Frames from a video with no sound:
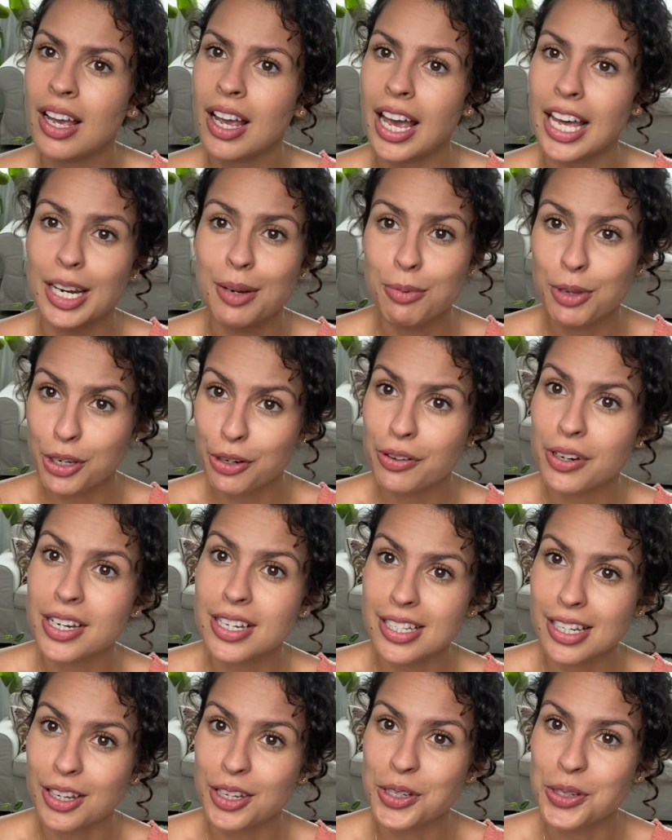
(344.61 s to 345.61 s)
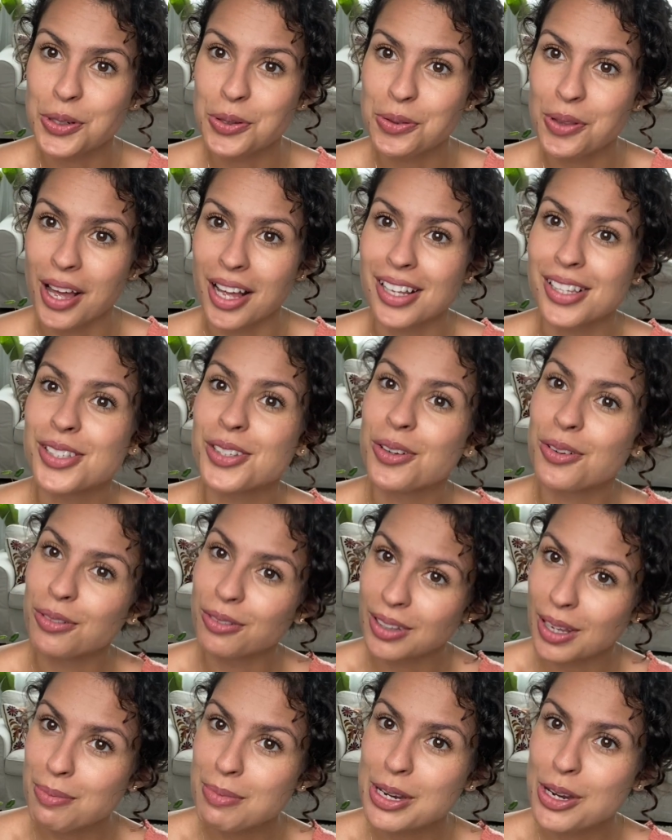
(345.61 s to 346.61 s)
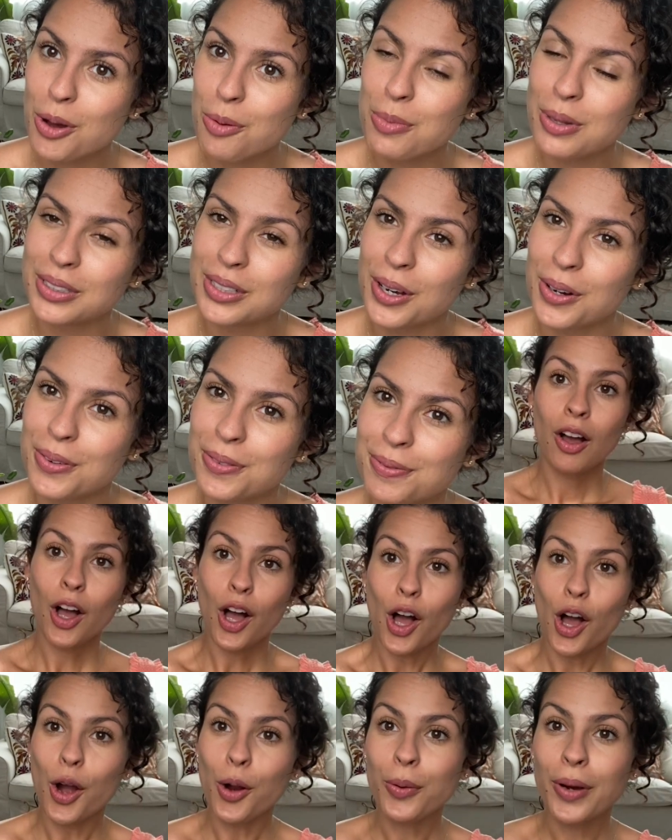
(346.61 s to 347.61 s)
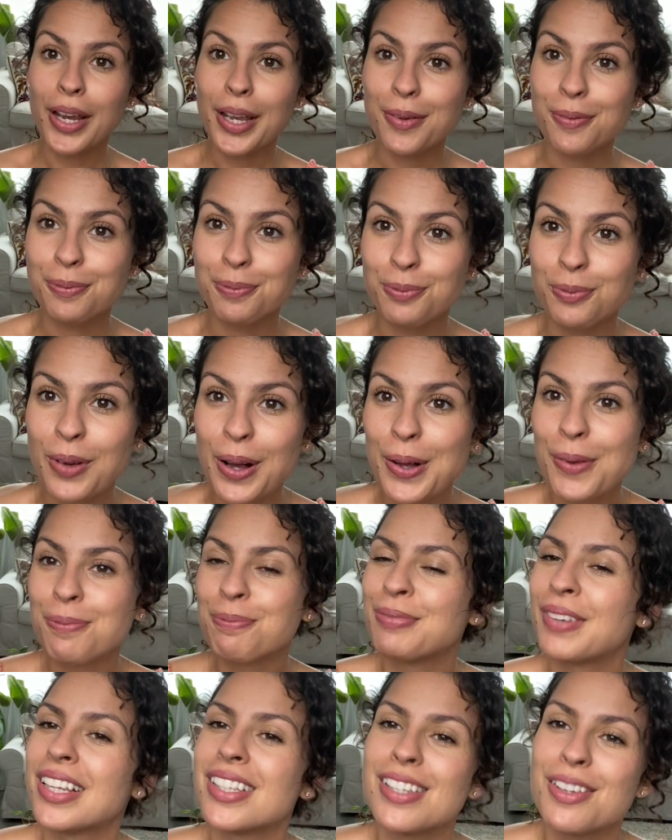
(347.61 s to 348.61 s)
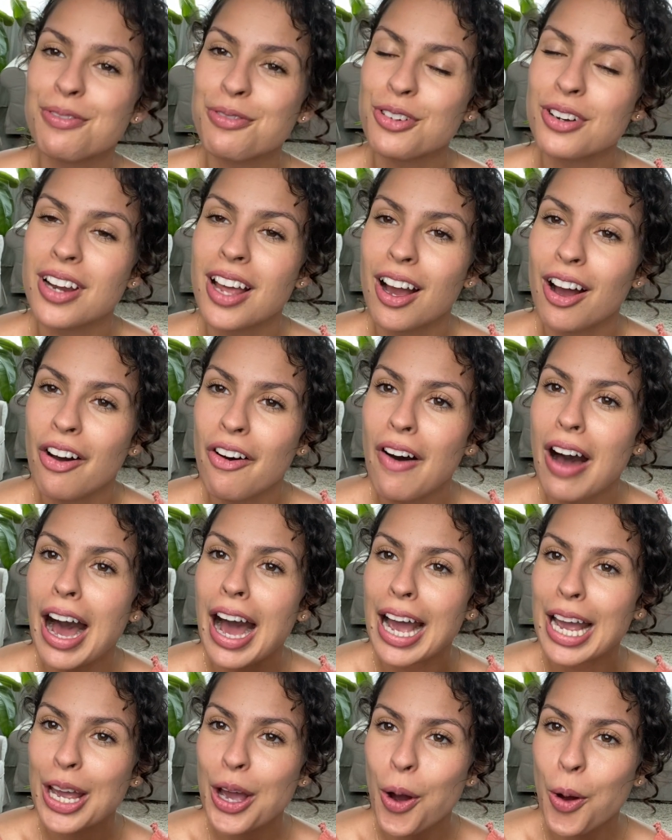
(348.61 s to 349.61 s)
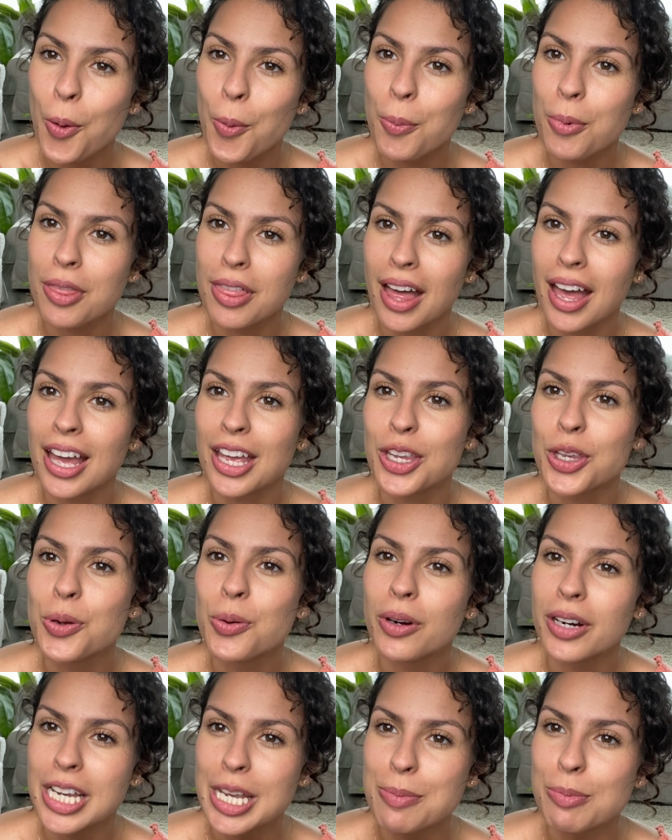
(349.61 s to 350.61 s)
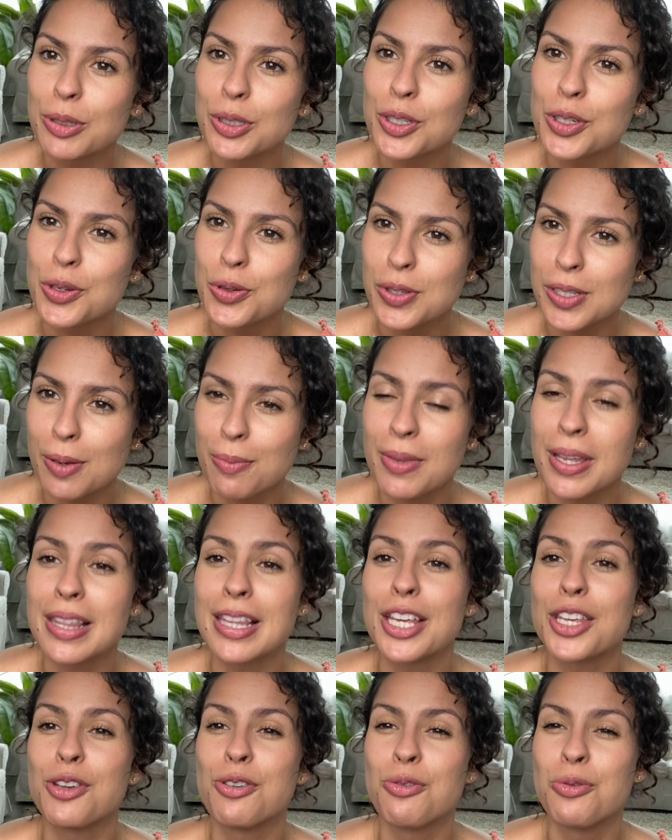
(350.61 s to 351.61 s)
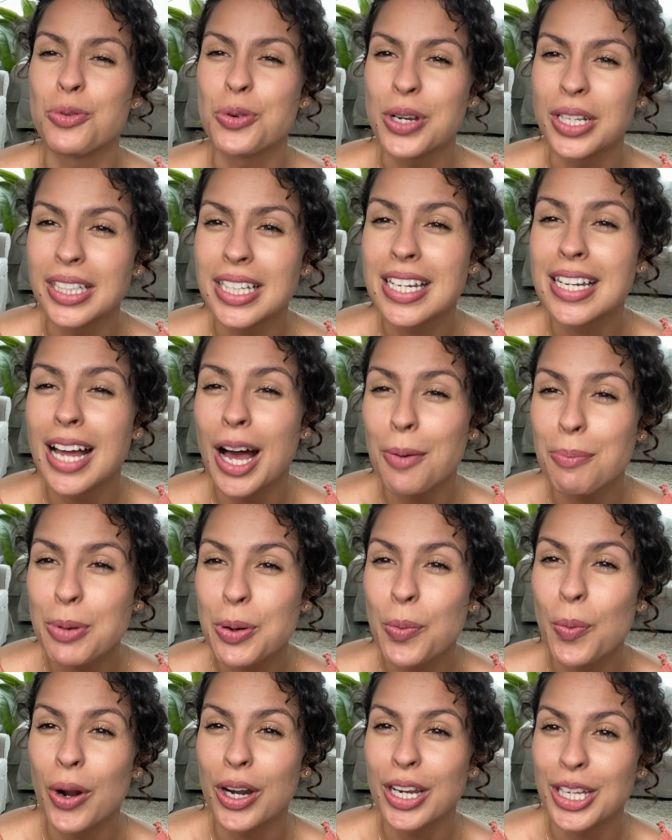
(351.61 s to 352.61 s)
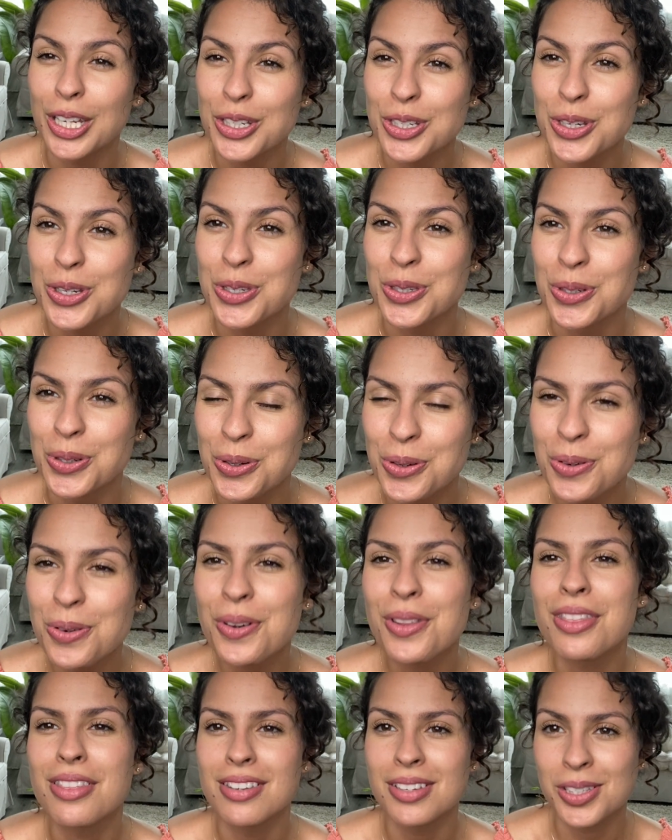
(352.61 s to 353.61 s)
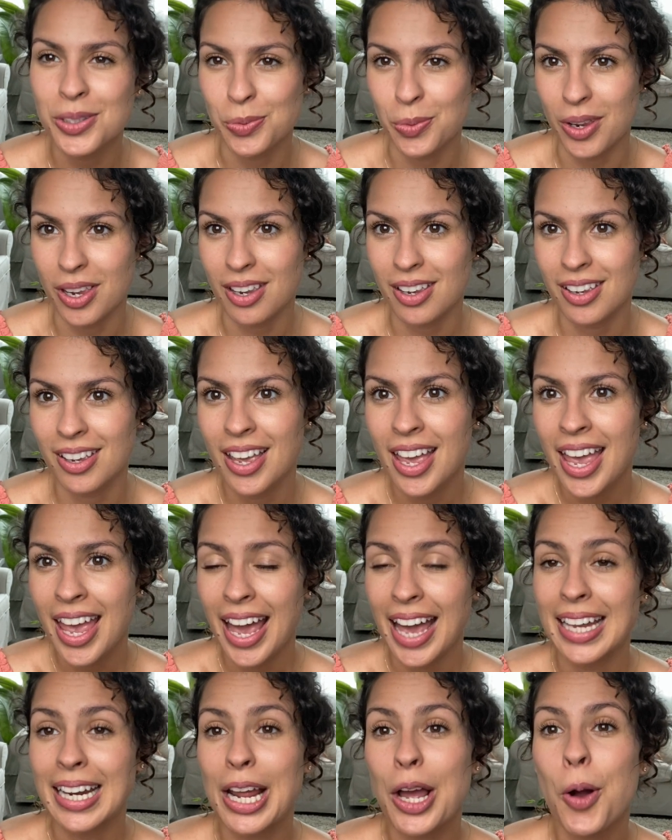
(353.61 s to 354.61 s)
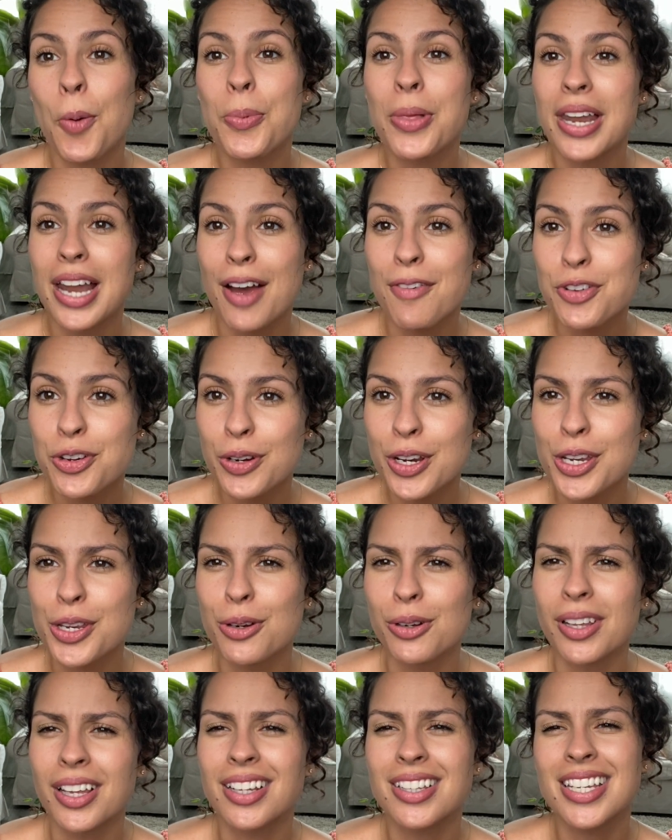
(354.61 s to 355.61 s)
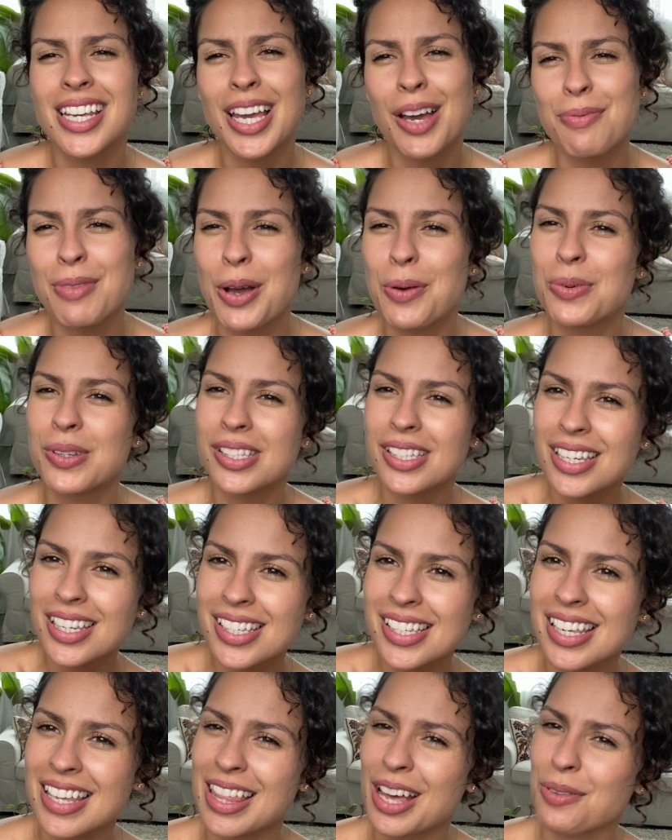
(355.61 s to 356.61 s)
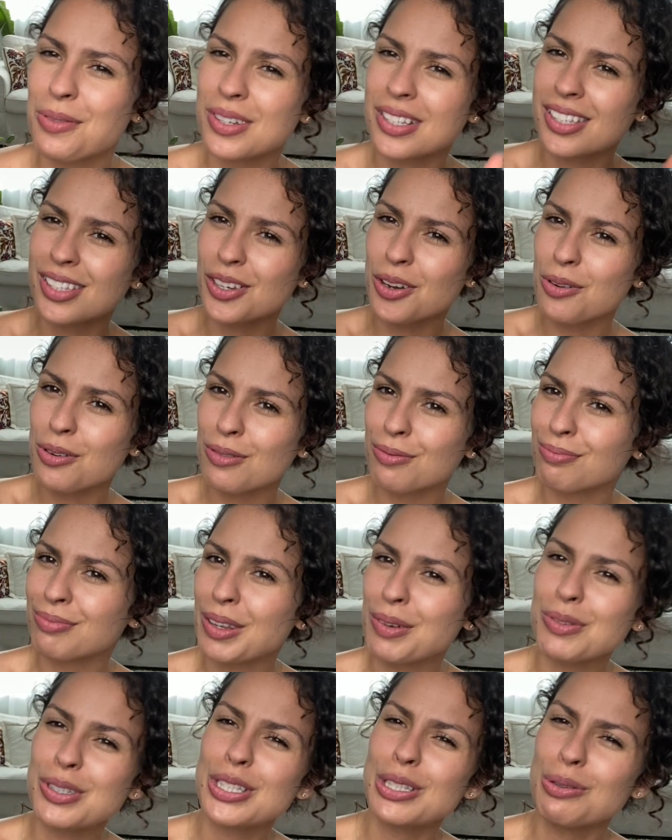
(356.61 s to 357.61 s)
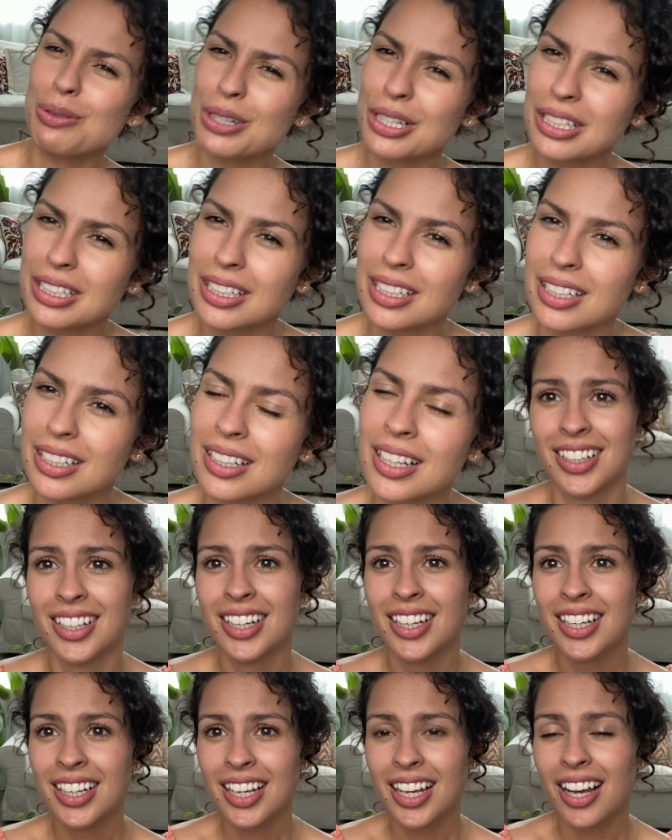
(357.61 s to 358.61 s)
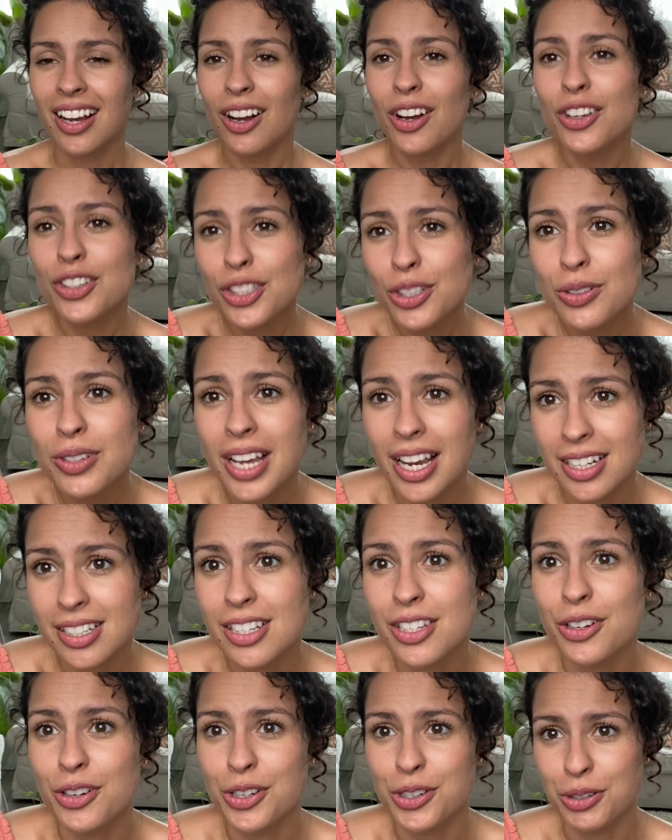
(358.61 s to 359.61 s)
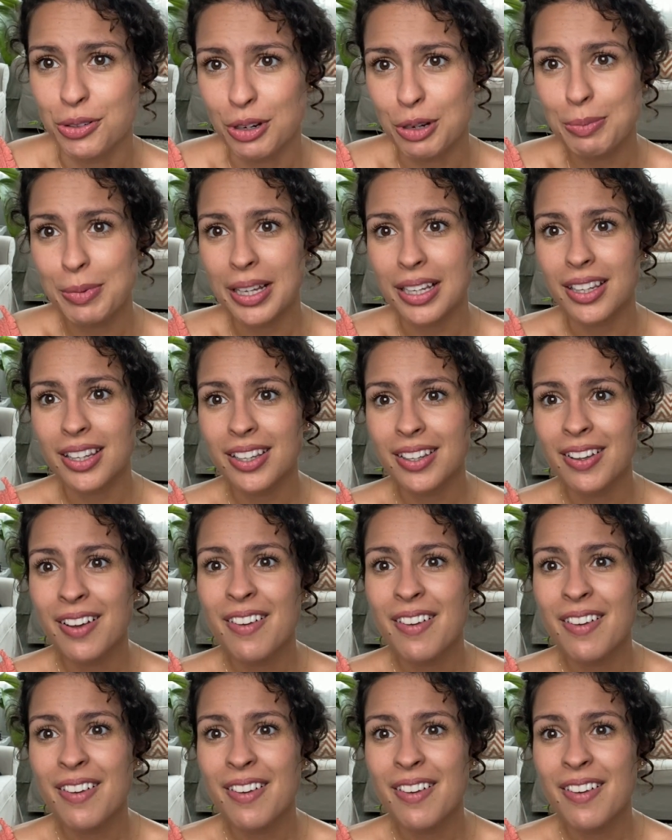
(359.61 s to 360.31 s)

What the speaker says: And I'm curious how you do that. So let me know below. All right, well, that's it for now. I hope that you are able to do something that you've really not been wanting to do this week. And I hope that after it, you're like, damn, that was easy. That was so good. Also, taxes are due in a month.